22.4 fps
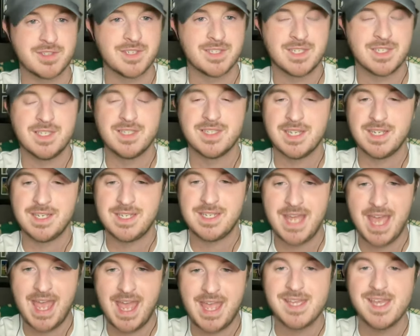listen
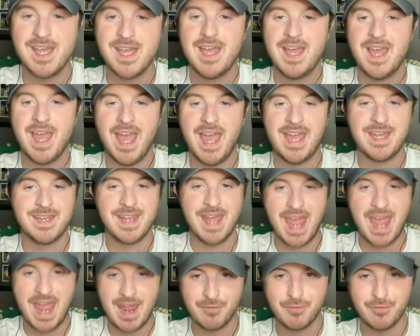today and
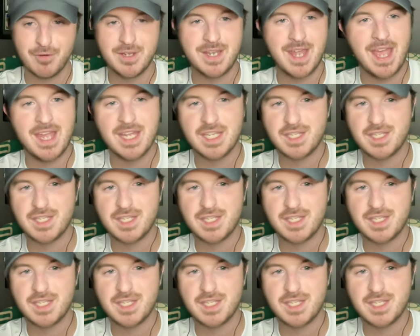every day.